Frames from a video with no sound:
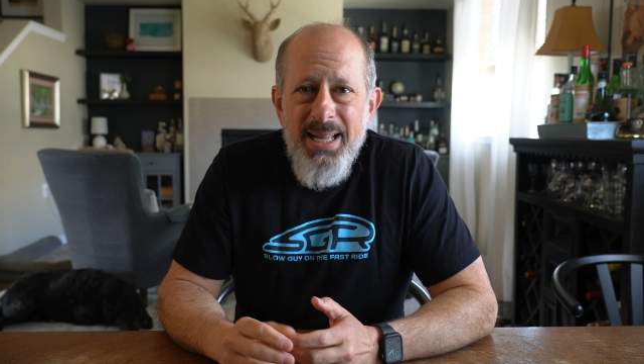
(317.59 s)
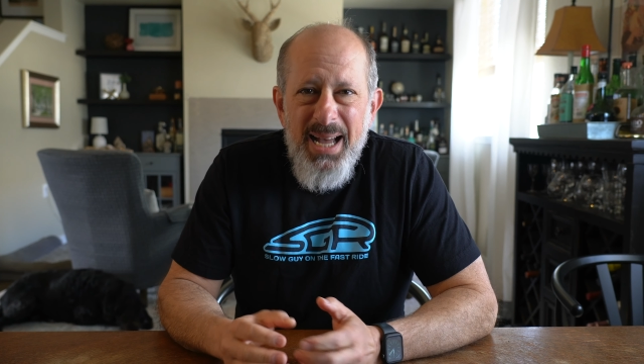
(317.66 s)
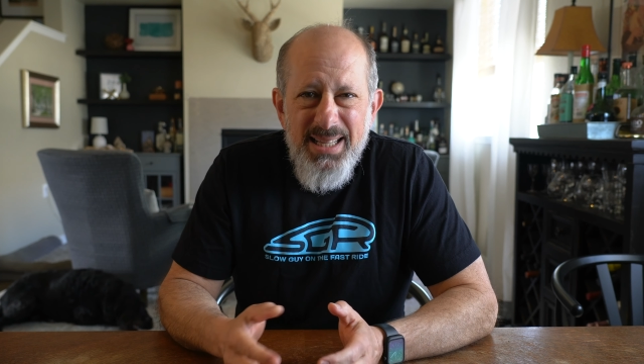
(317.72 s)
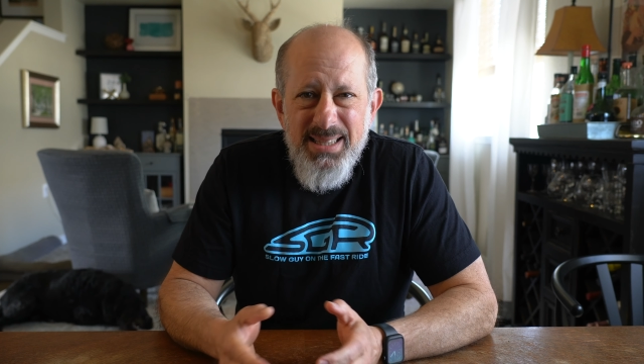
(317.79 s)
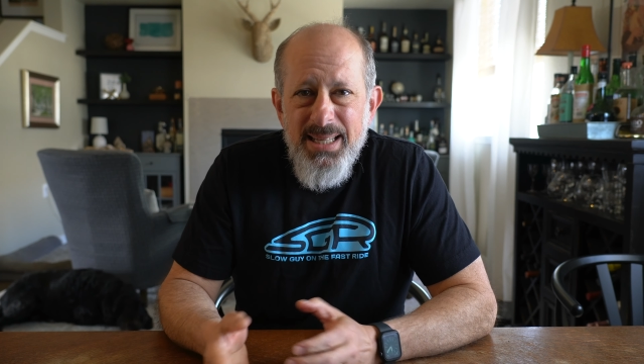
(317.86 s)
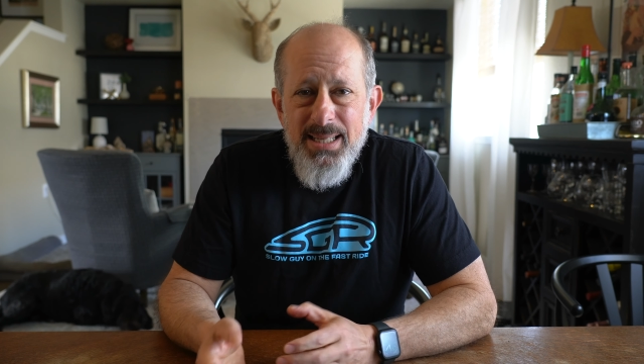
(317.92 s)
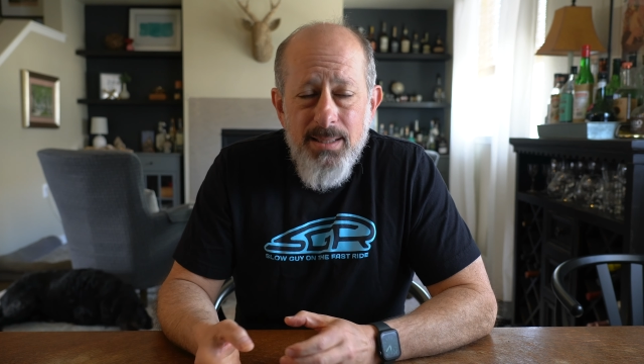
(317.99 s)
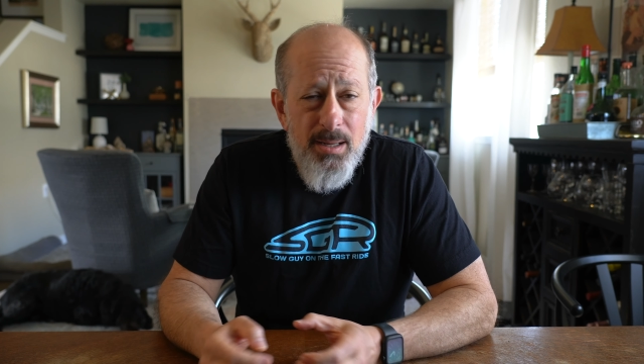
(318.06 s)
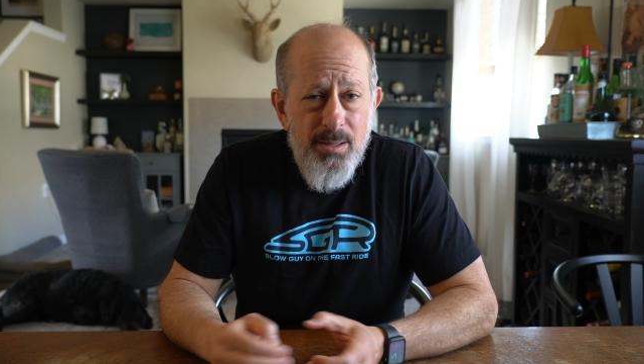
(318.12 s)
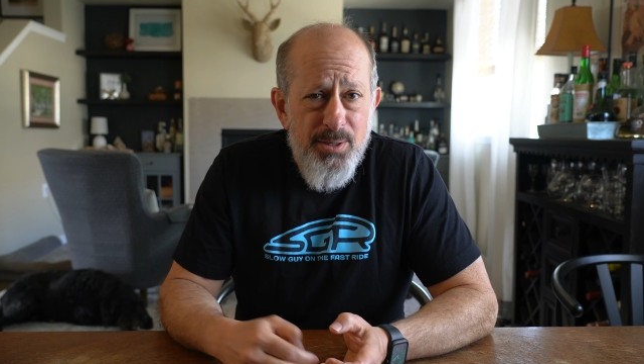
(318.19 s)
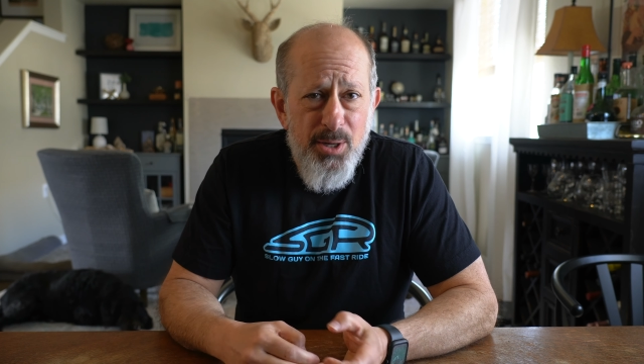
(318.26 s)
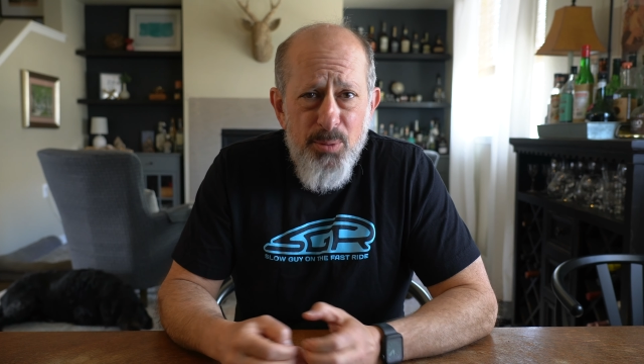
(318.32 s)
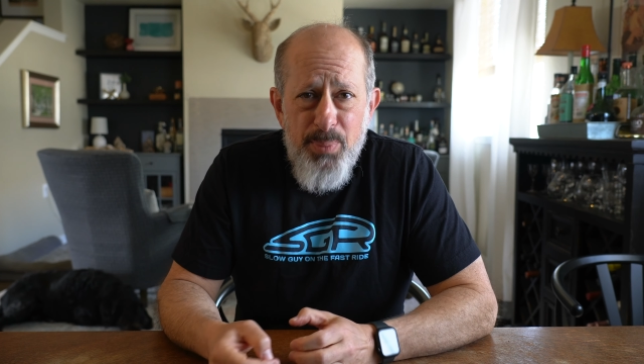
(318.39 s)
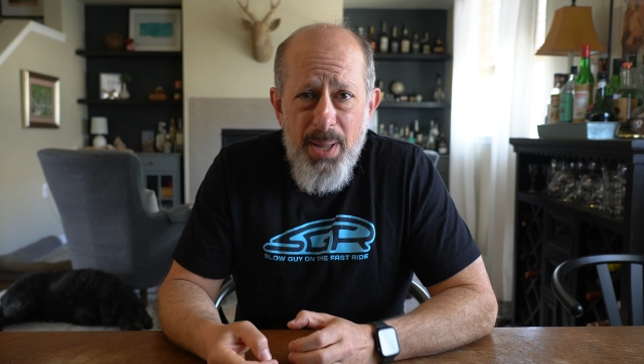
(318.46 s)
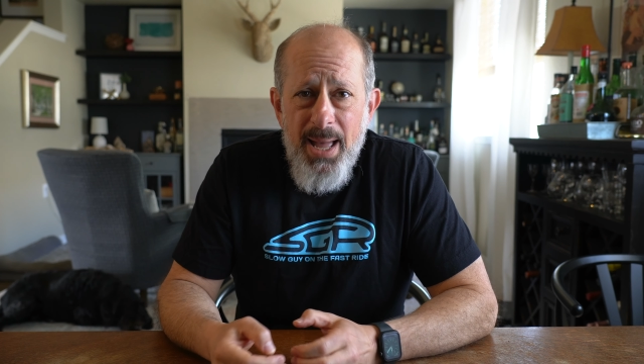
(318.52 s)
I think I'll
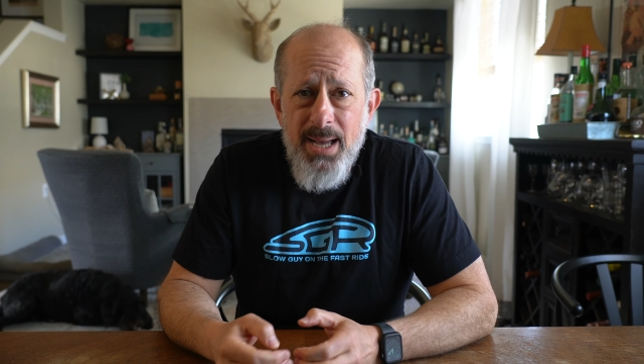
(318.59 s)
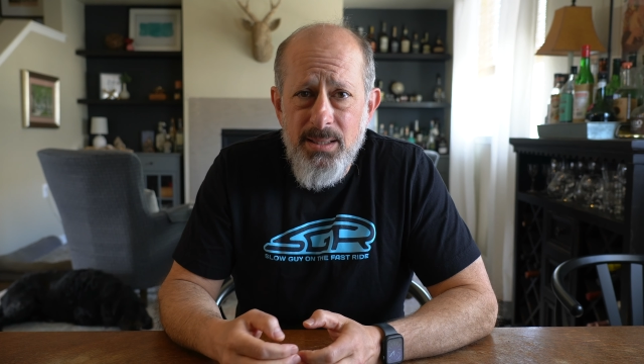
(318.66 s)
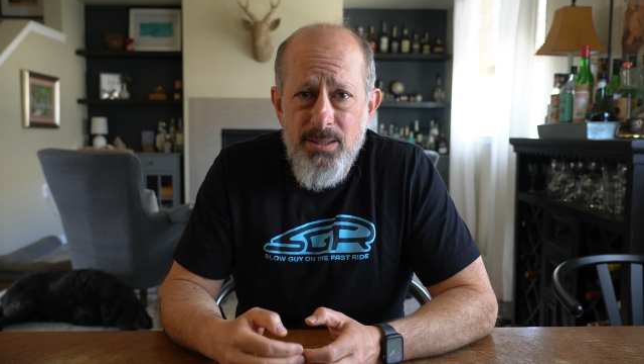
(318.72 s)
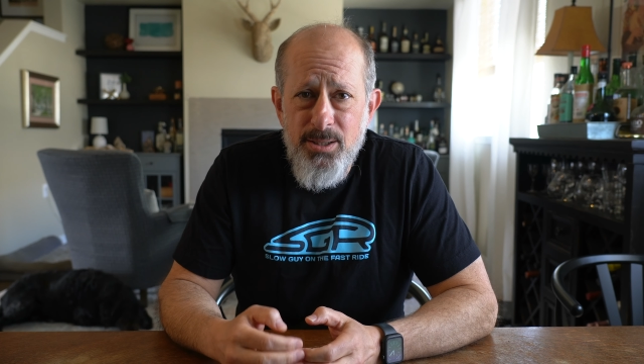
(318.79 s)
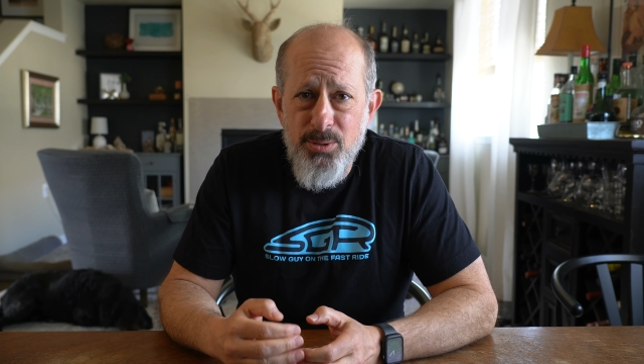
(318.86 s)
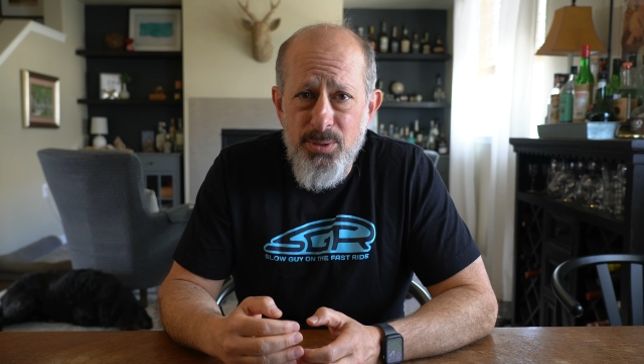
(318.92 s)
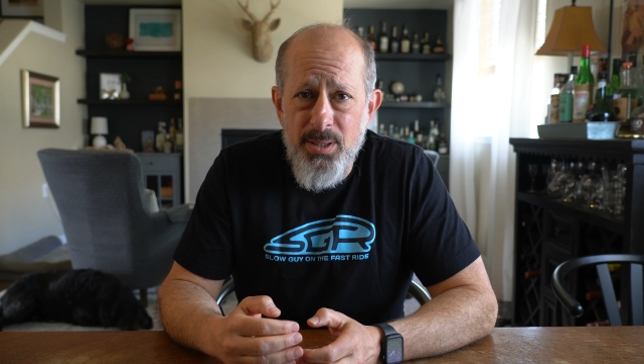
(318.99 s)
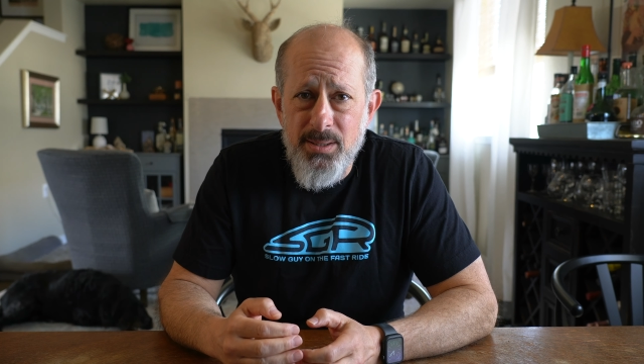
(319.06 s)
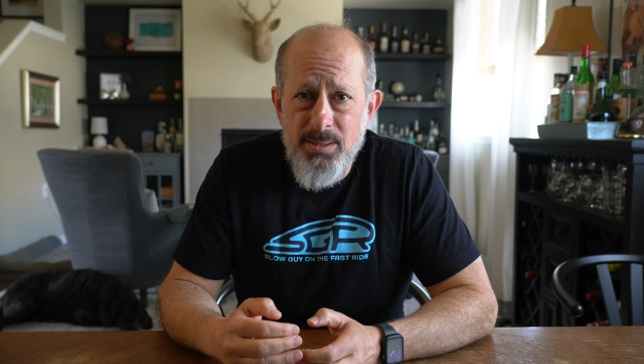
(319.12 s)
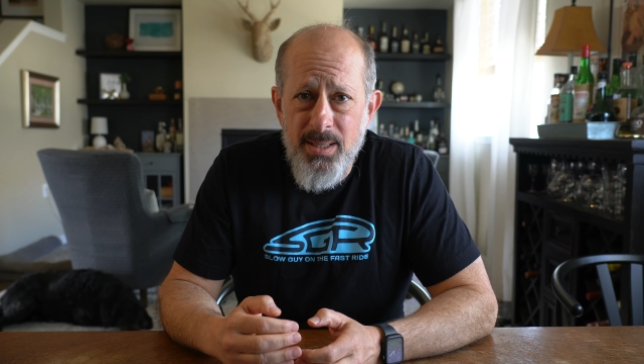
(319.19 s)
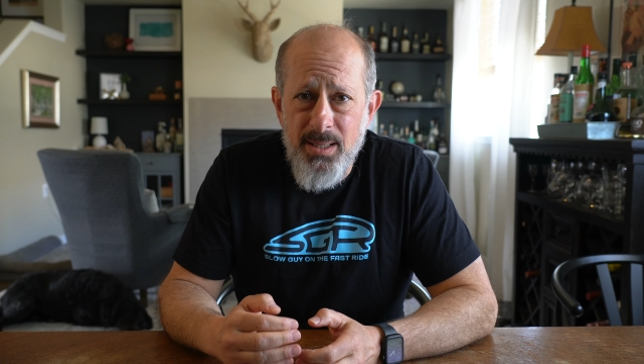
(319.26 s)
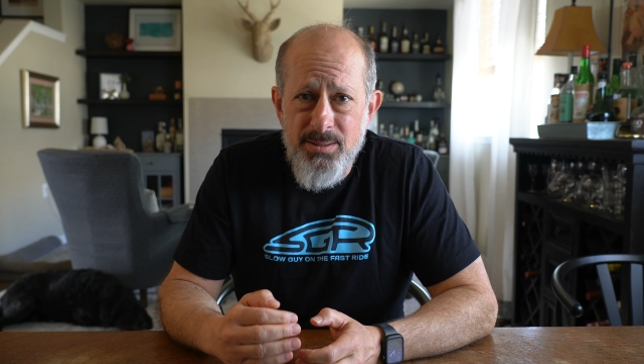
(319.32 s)
go back to a